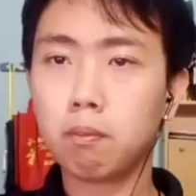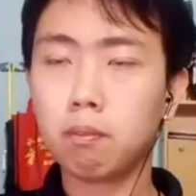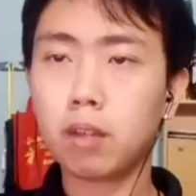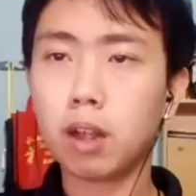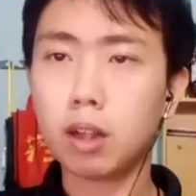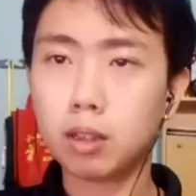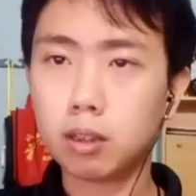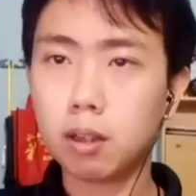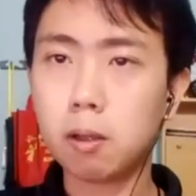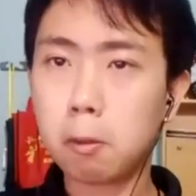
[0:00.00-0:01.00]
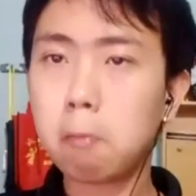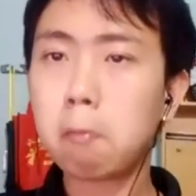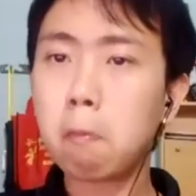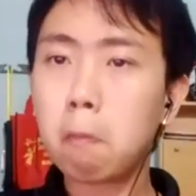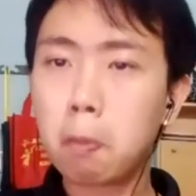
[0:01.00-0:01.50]
I see.
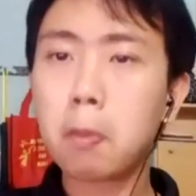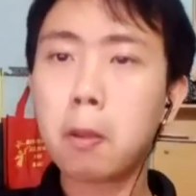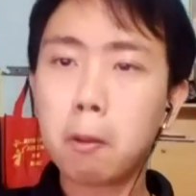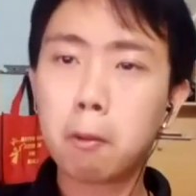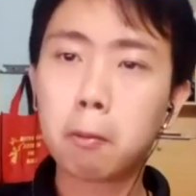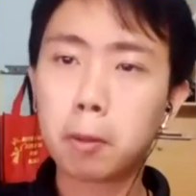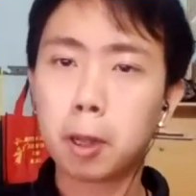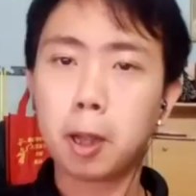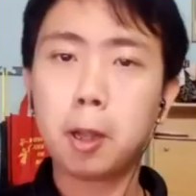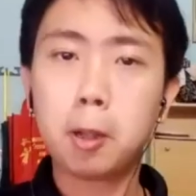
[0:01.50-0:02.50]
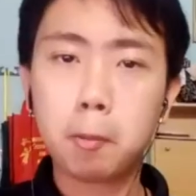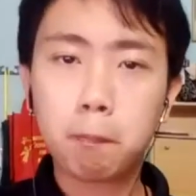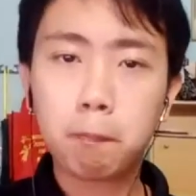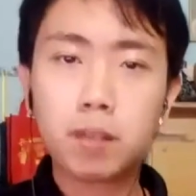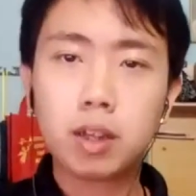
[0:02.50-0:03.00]
Okay.
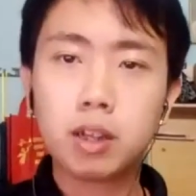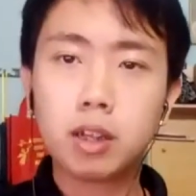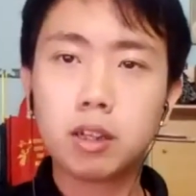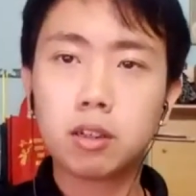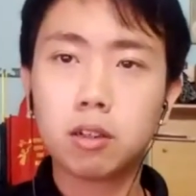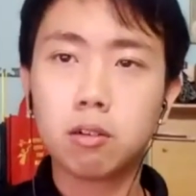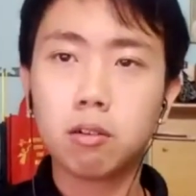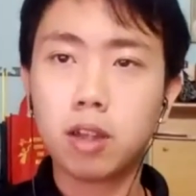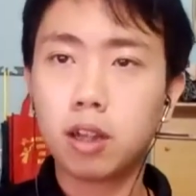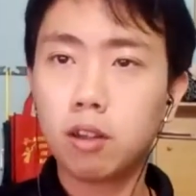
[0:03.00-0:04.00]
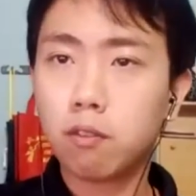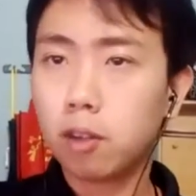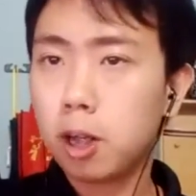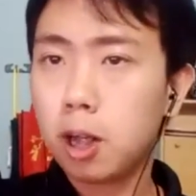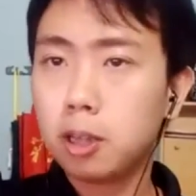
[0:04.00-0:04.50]
So thank you for
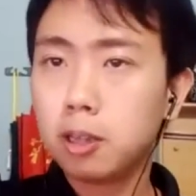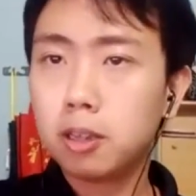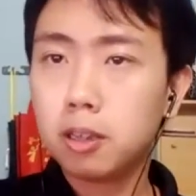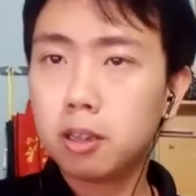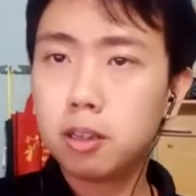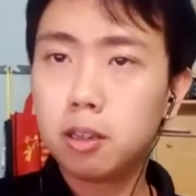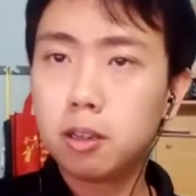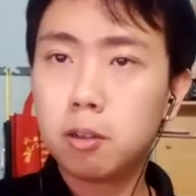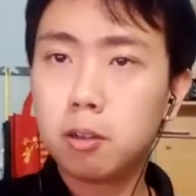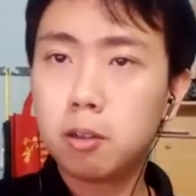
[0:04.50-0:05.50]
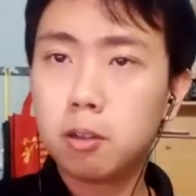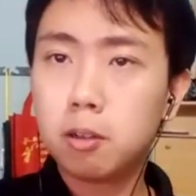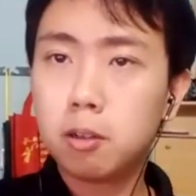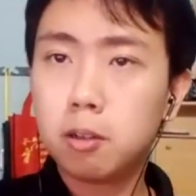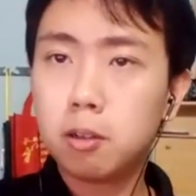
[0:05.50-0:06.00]
that answer.
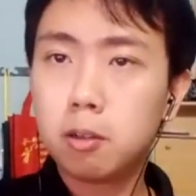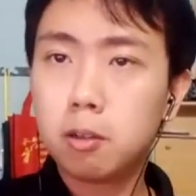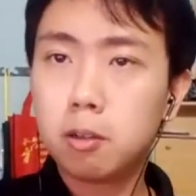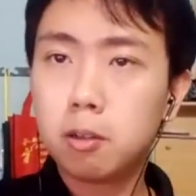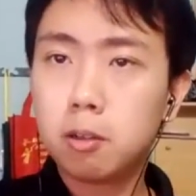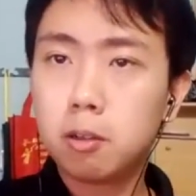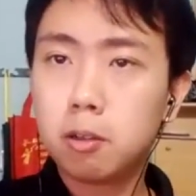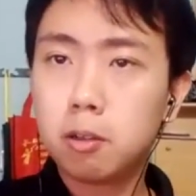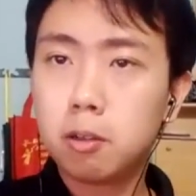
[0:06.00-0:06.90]
We'll move on to the next